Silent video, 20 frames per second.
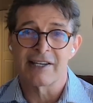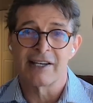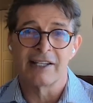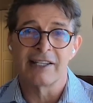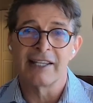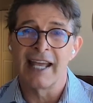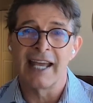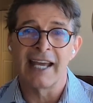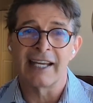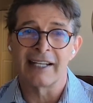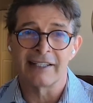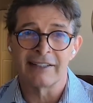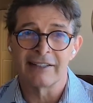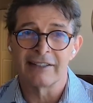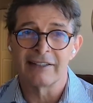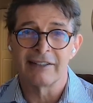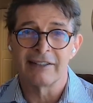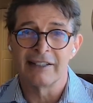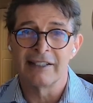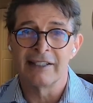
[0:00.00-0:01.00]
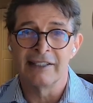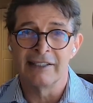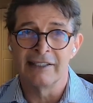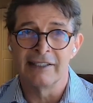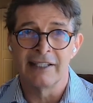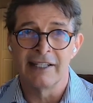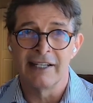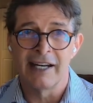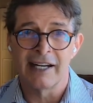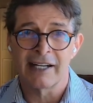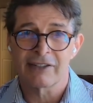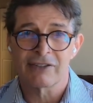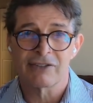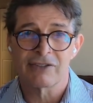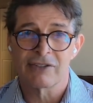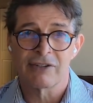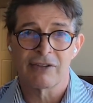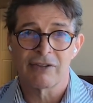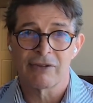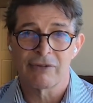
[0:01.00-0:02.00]
that in the next
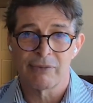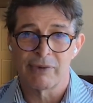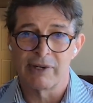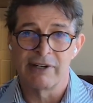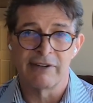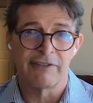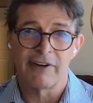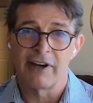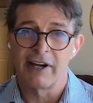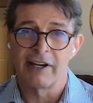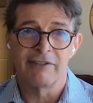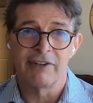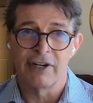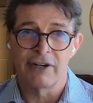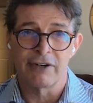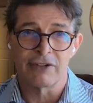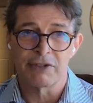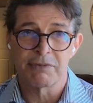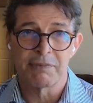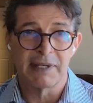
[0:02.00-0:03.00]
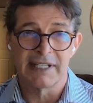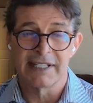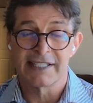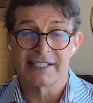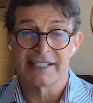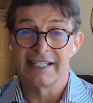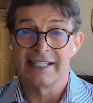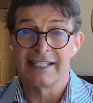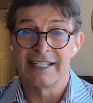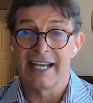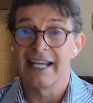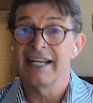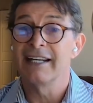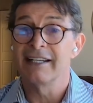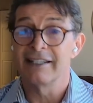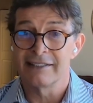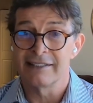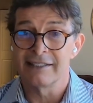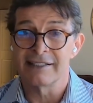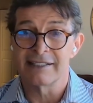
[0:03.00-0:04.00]
3 to 5 years, because the data
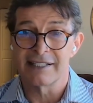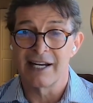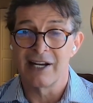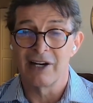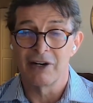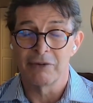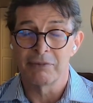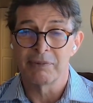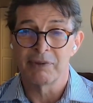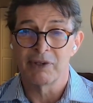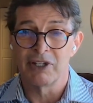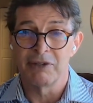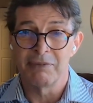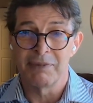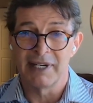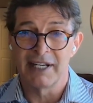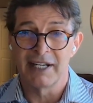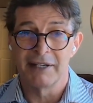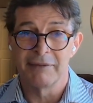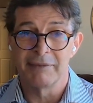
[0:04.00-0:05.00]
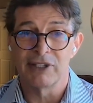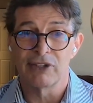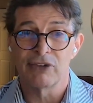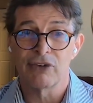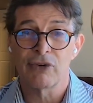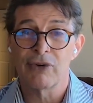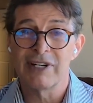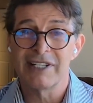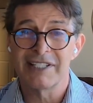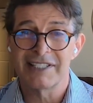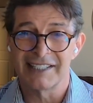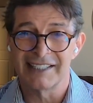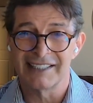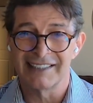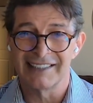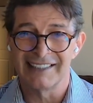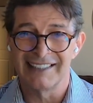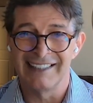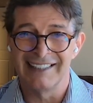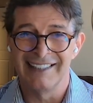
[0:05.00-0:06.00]
is now going to become
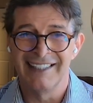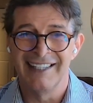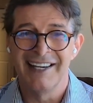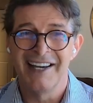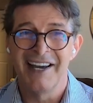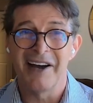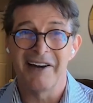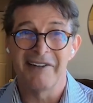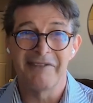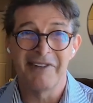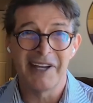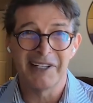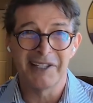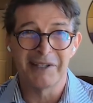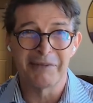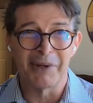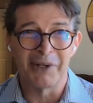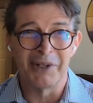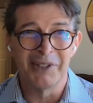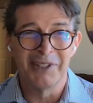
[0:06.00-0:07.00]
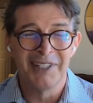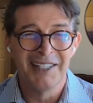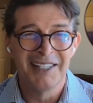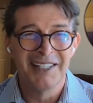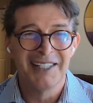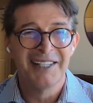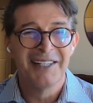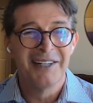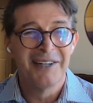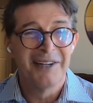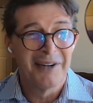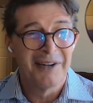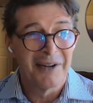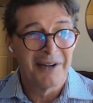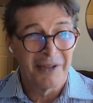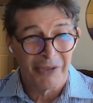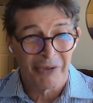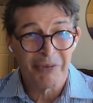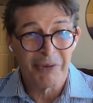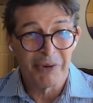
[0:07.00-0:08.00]
increasingly available
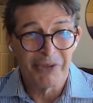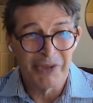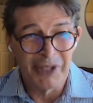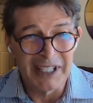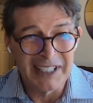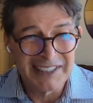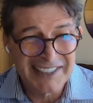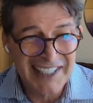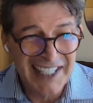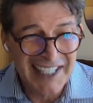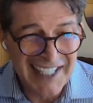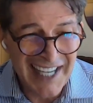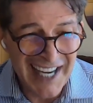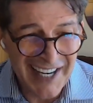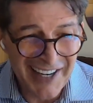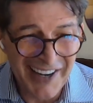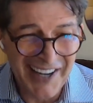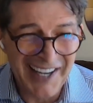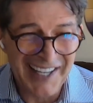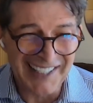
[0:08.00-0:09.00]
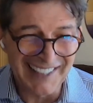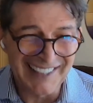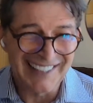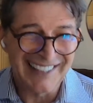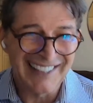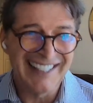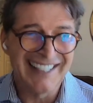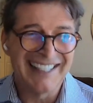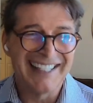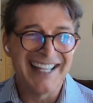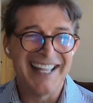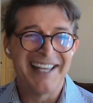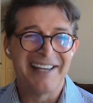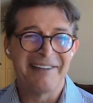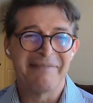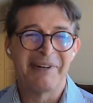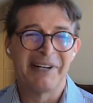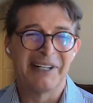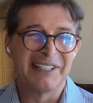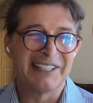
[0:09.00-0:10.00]
through things like AI and the
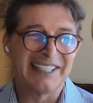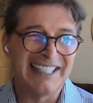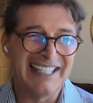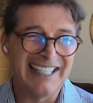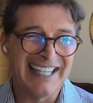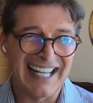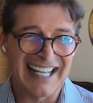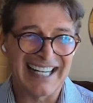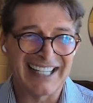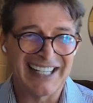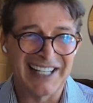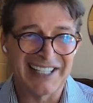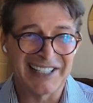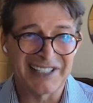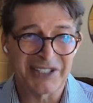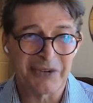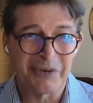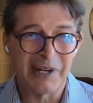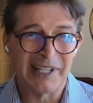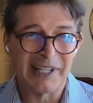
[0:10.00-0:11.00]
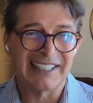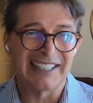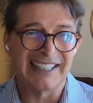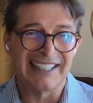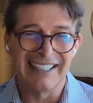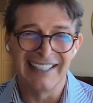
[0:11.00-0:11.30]
ability to analyze quickly.